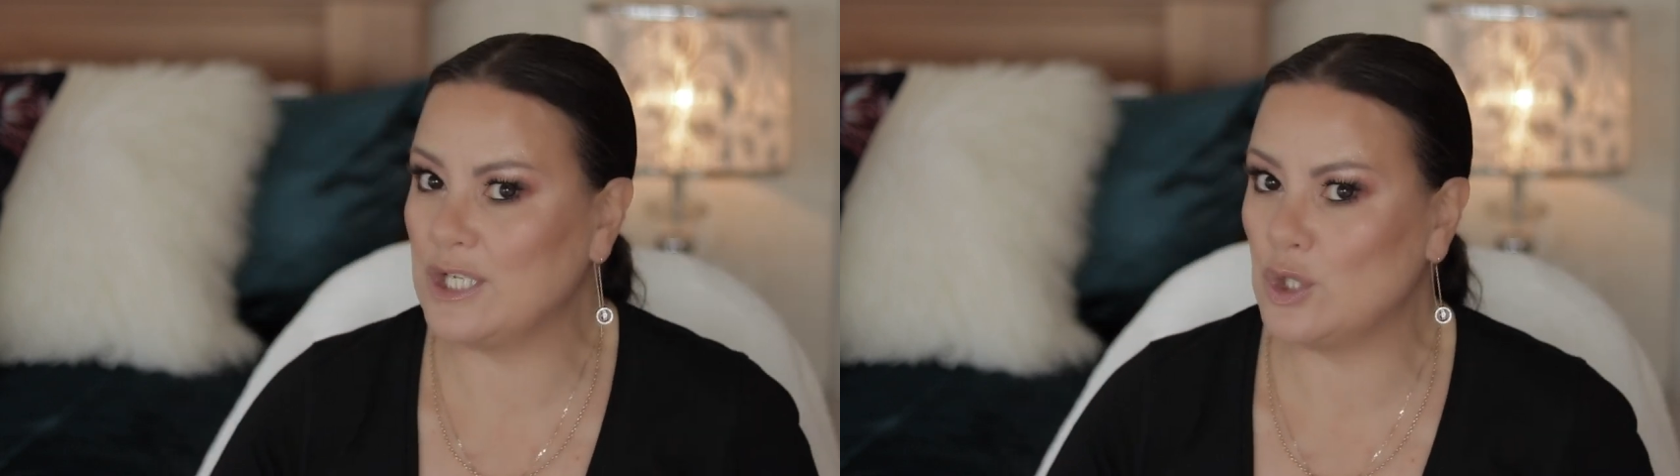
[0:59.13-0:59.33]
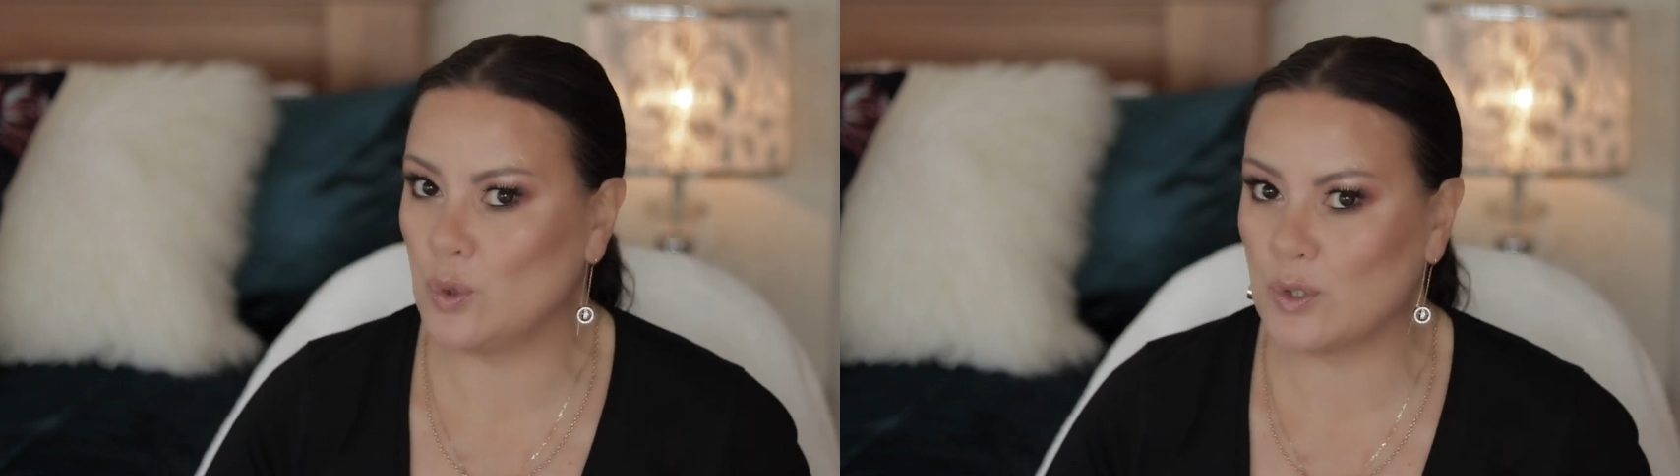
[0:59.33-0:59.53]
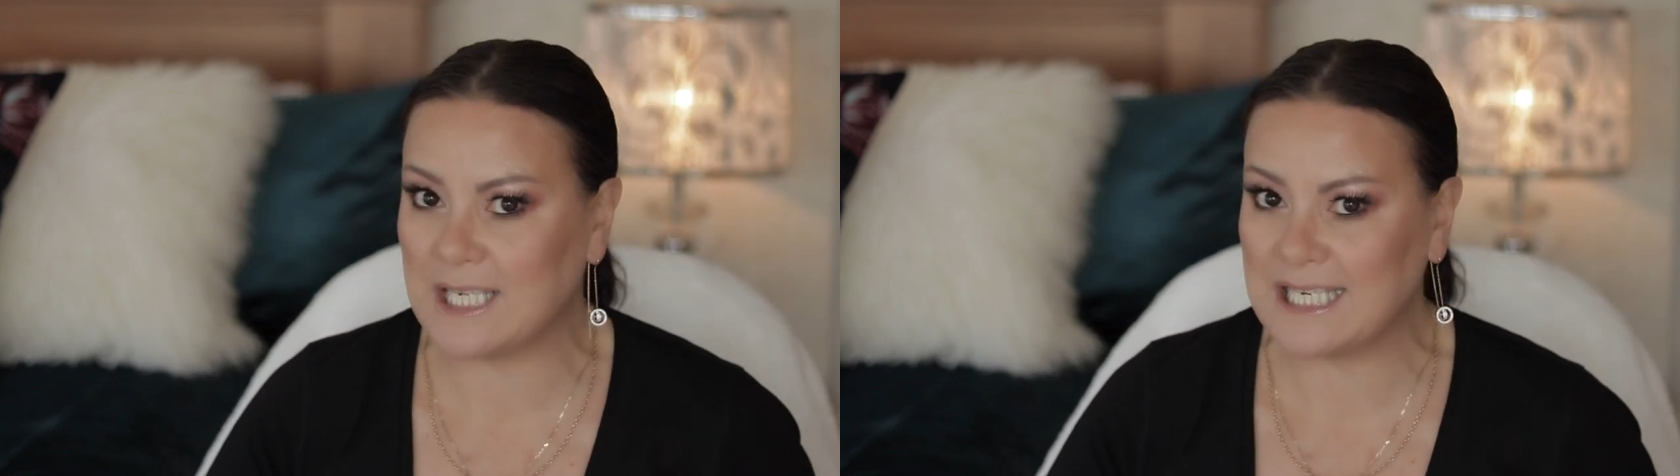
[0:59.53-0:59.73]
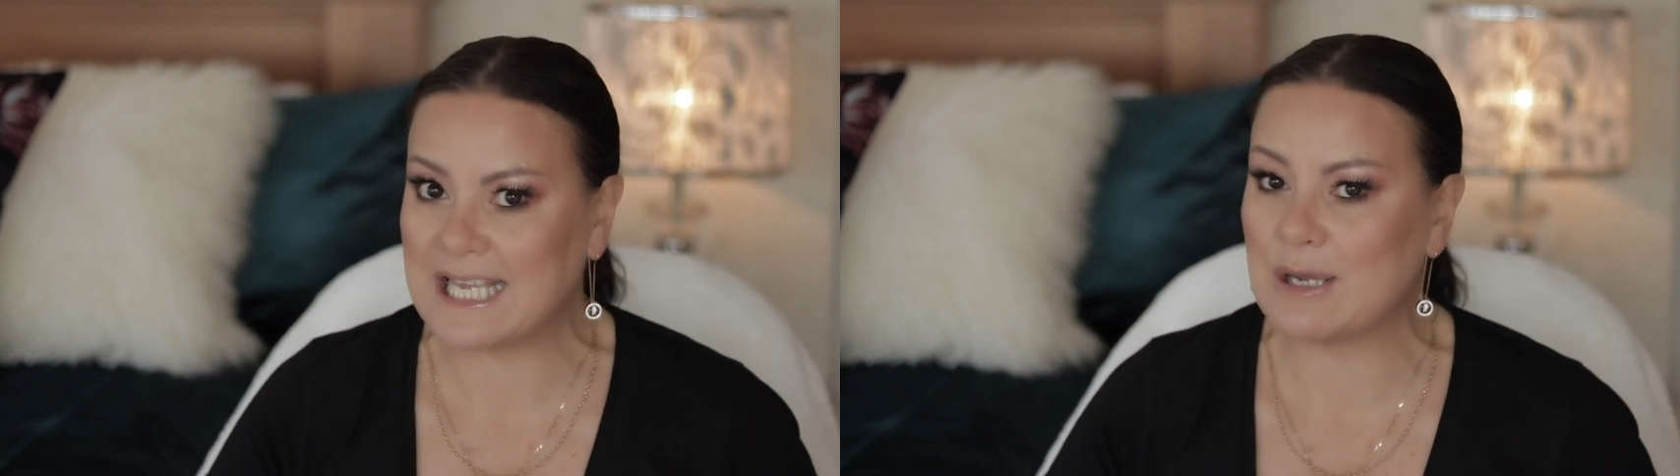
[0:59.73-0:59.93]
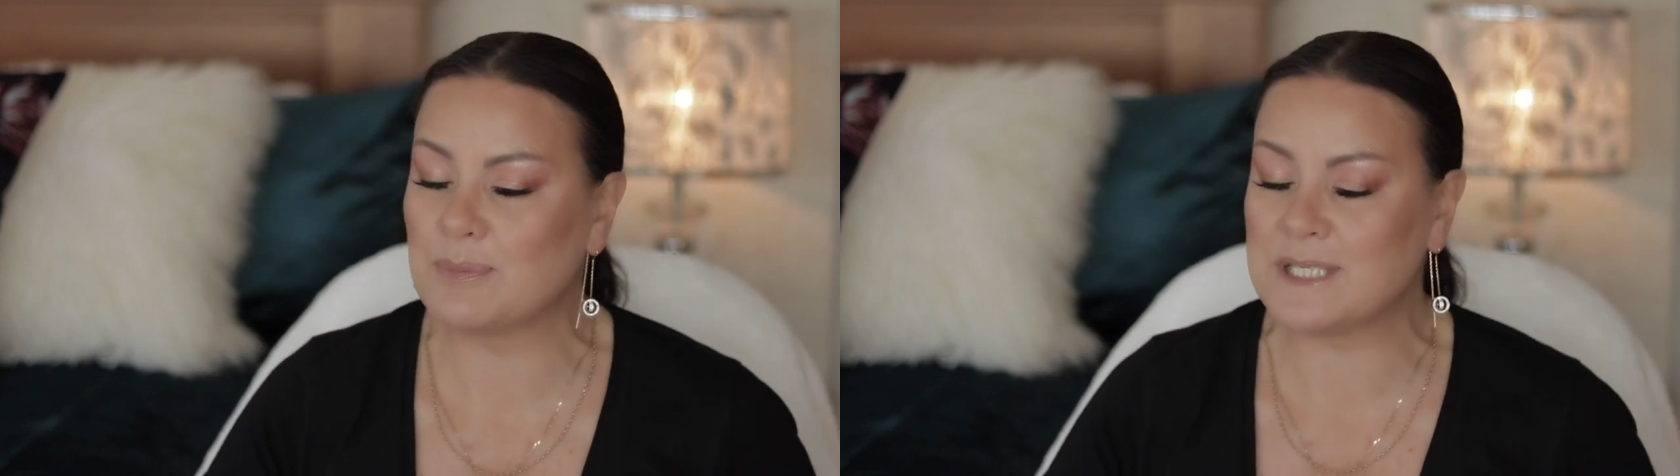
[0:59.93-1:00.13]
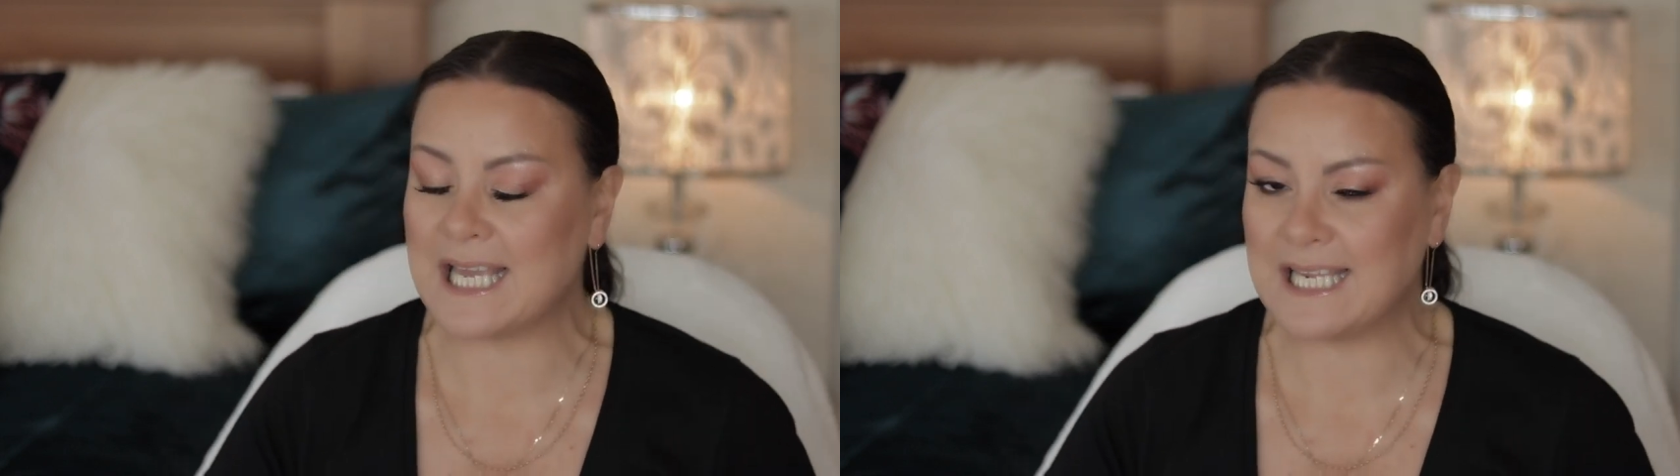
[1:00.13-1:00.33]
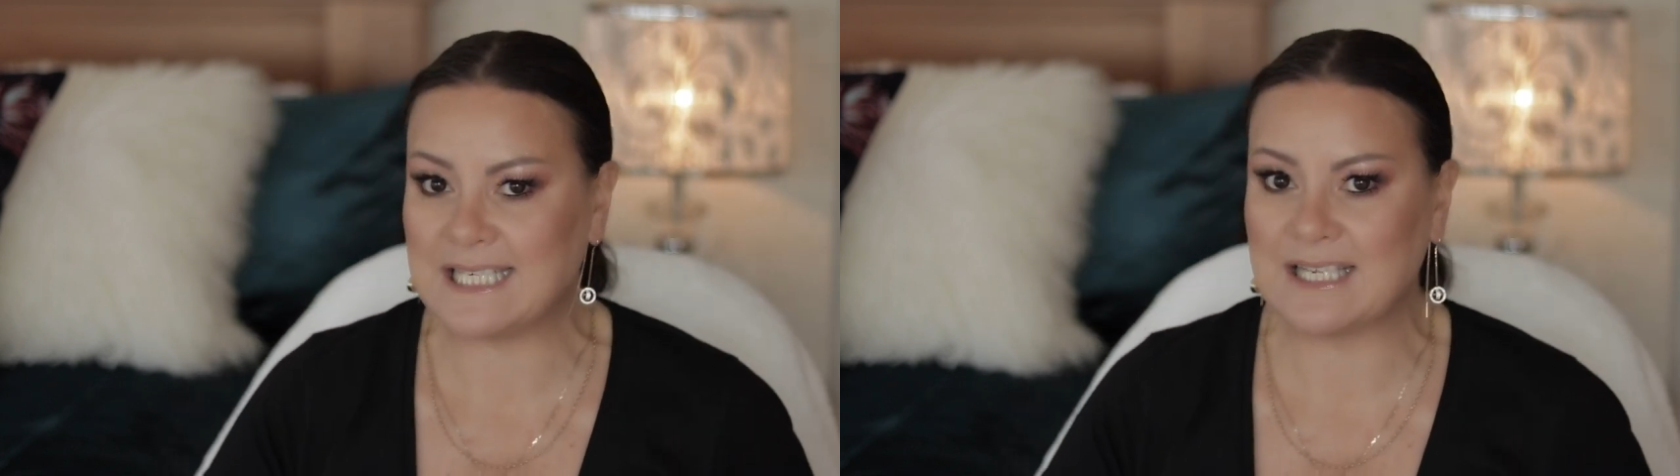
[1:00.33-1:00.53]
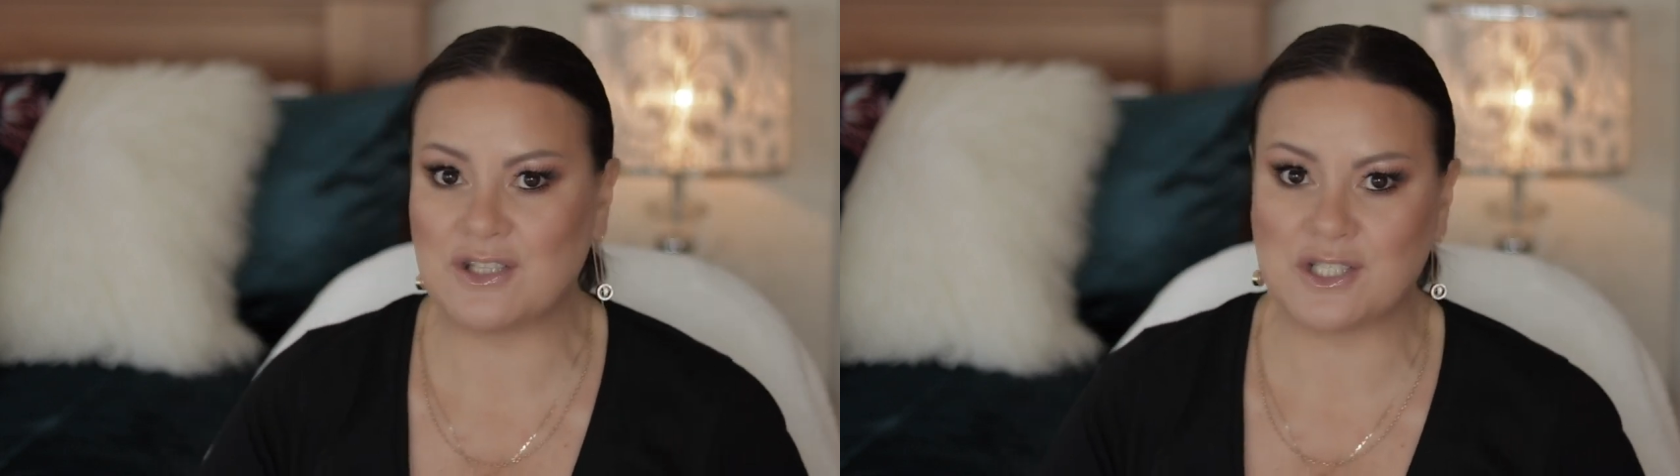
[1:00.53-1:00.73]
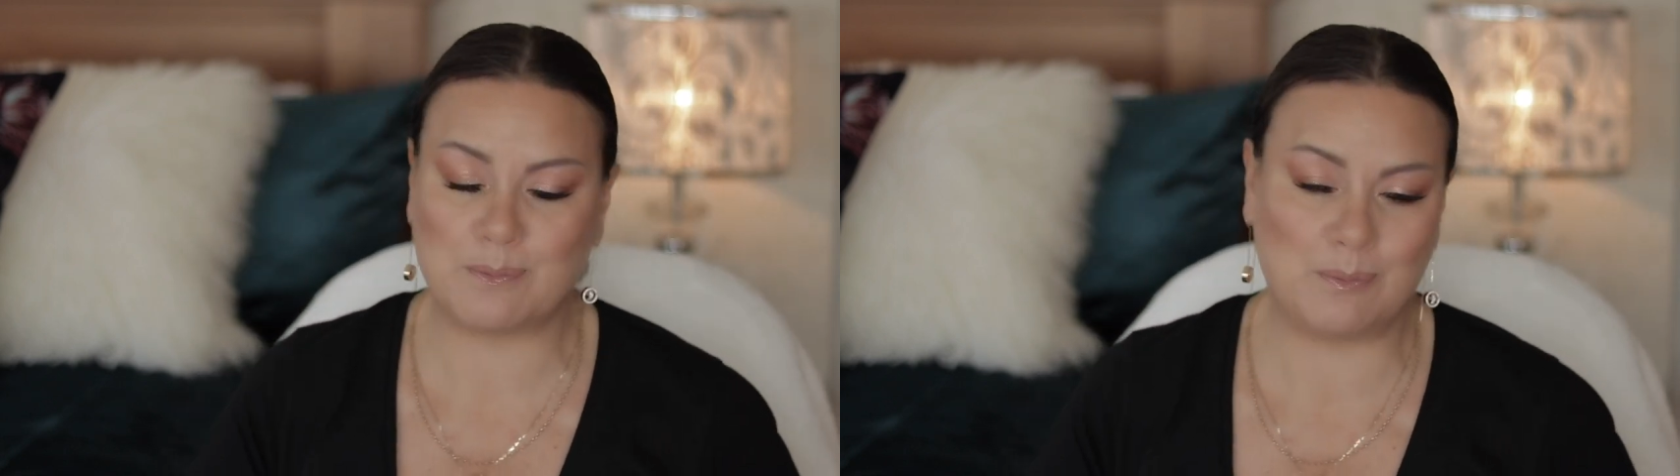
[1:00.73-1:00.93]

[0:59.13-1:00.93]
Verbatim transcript: you can obtain this